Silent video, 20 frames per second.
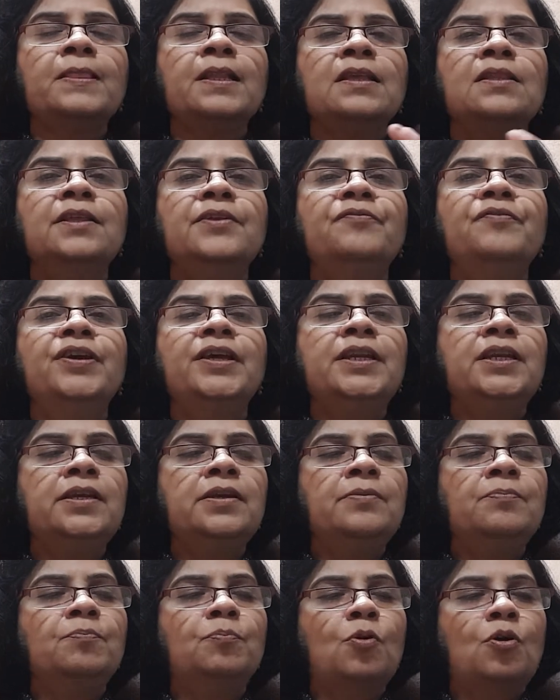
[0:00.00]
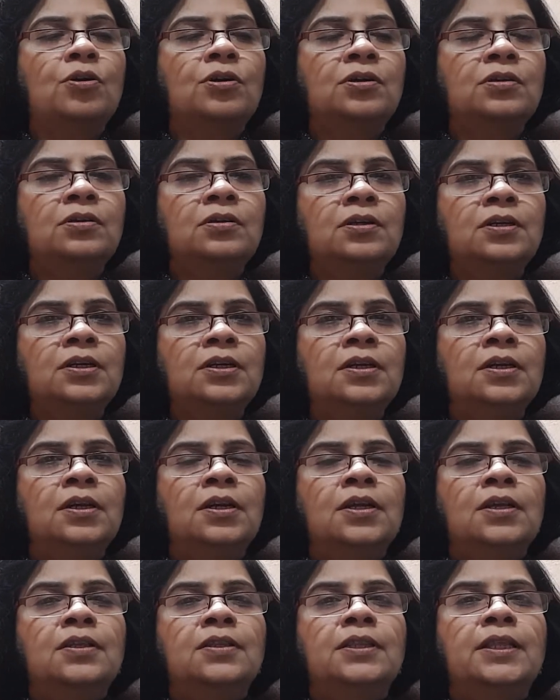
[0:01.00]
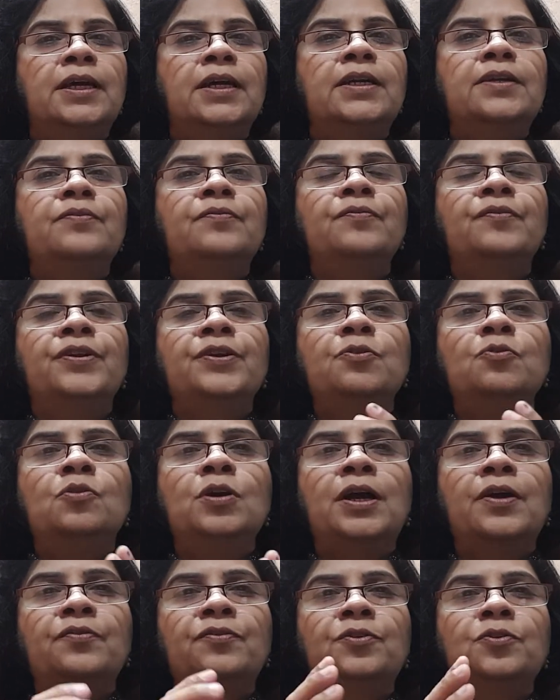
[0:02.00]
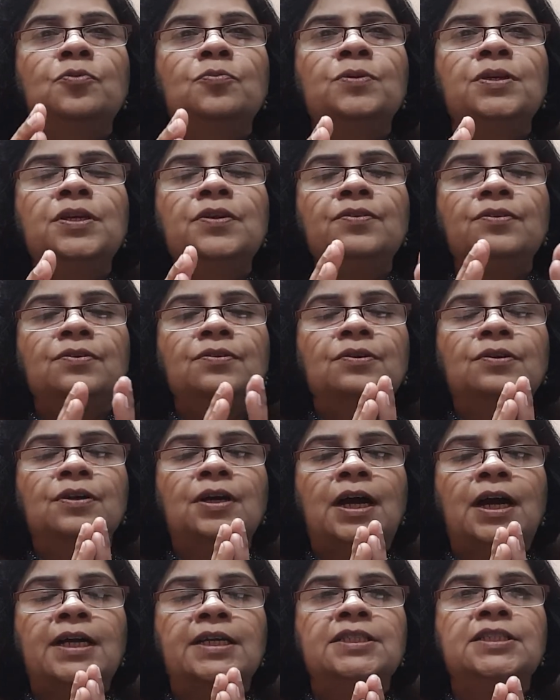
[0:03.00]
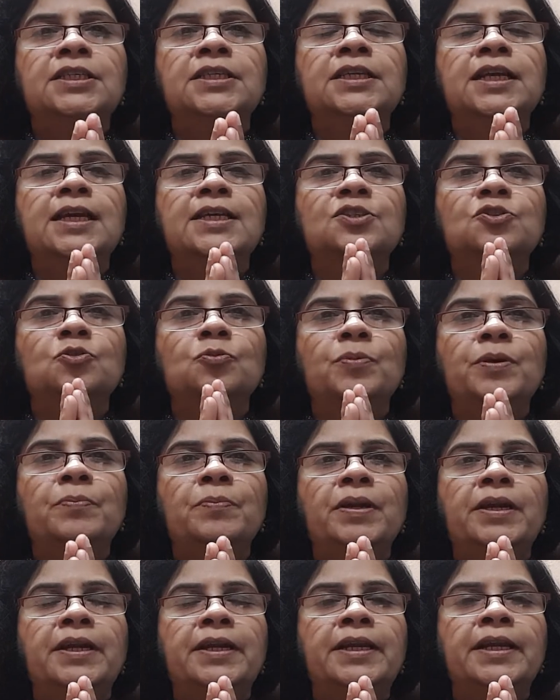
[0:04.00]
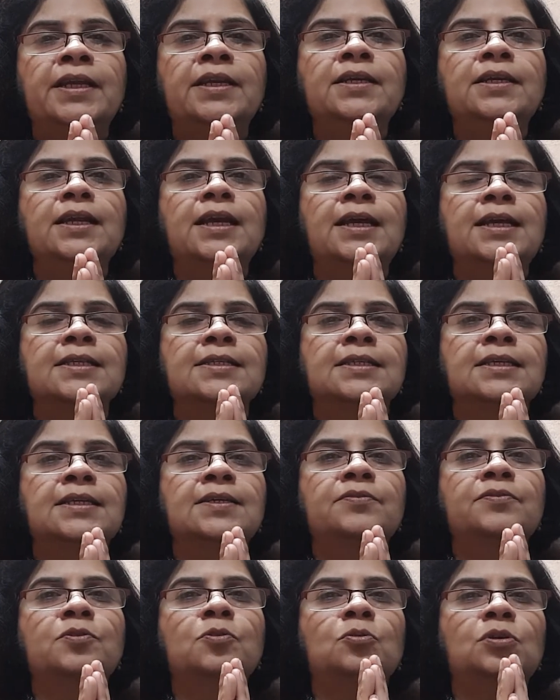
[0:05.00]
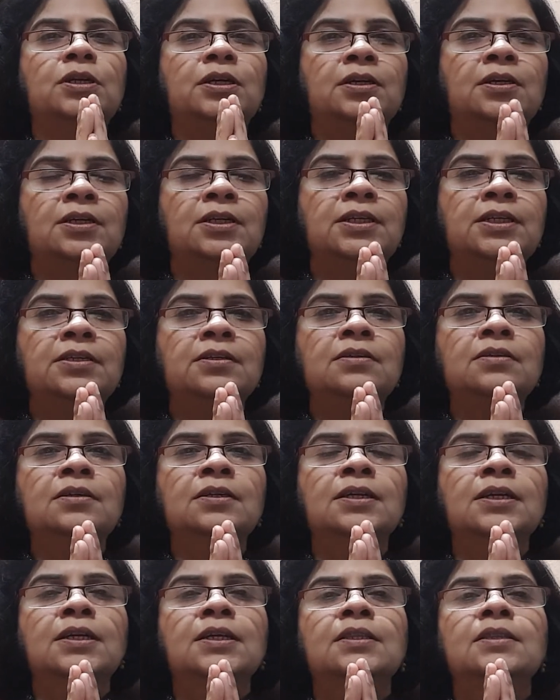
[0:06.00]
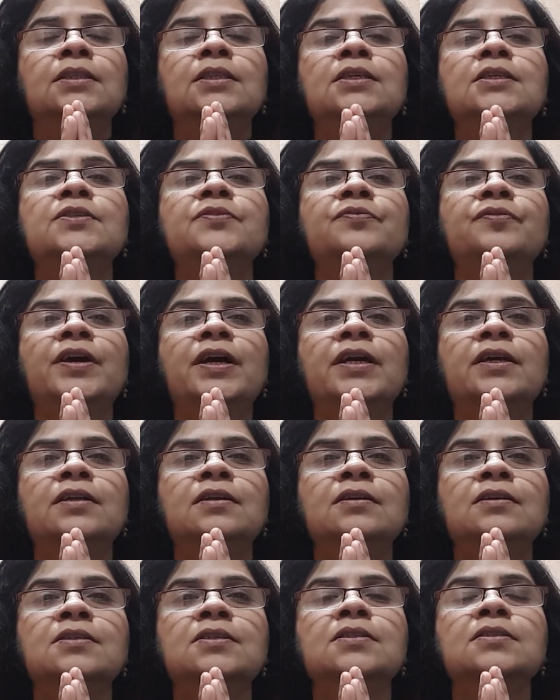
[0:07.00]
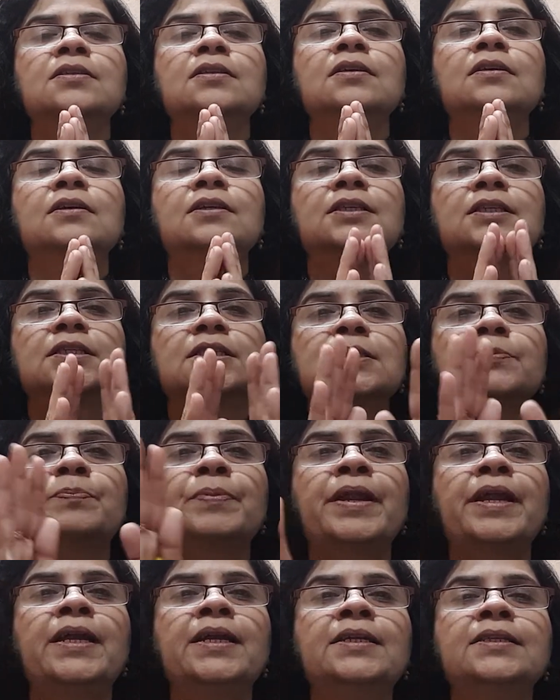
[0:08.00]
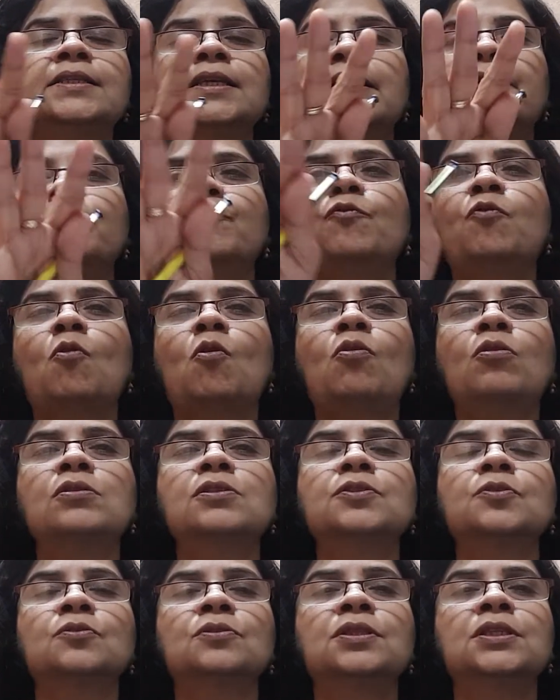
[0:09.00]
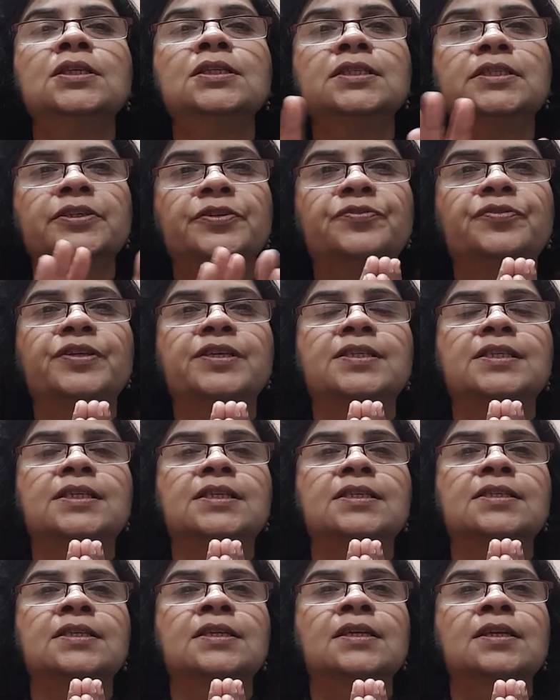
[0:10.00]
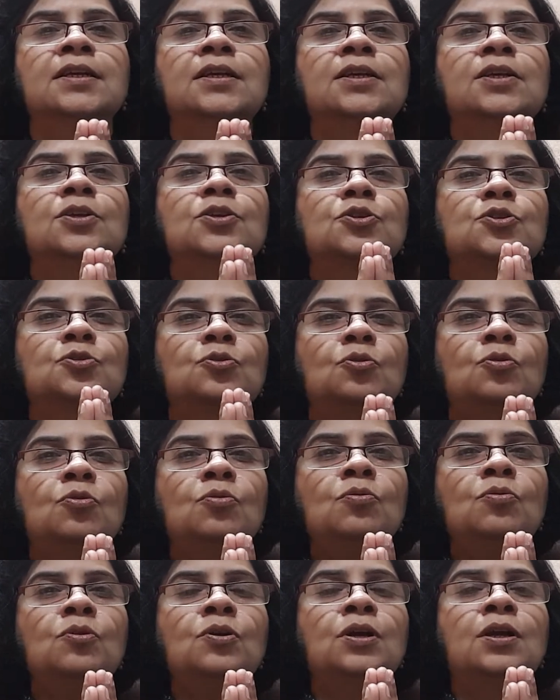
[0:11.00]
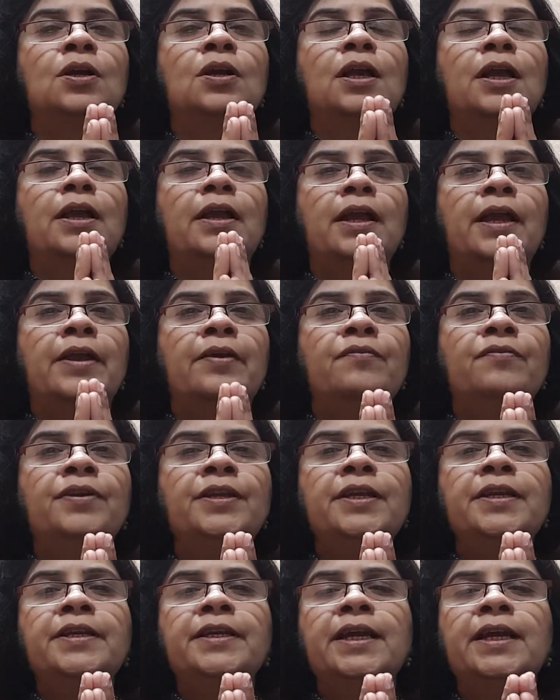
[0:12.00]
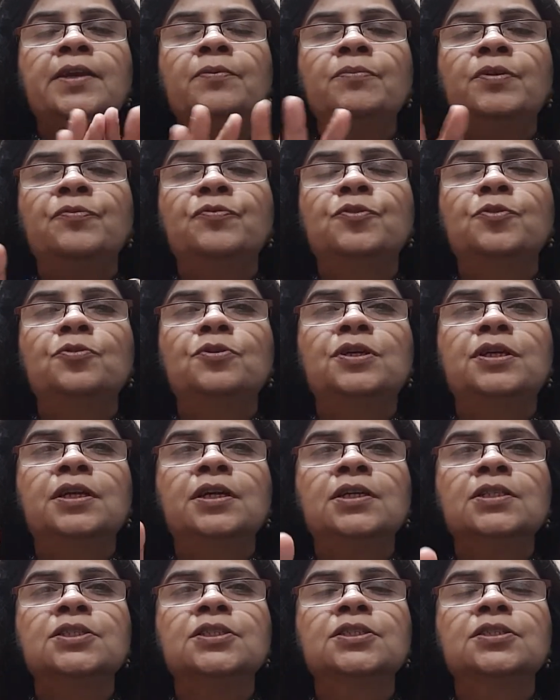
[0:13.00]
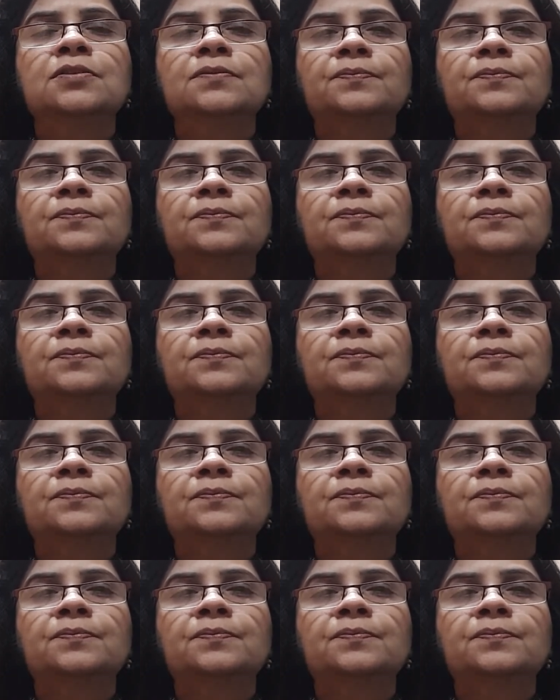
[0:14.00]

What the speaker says: And very important that you have to be, hygiene has to be maintained. As I have told earlier, this virus spreads and falls on the surfaces. So every time if you touch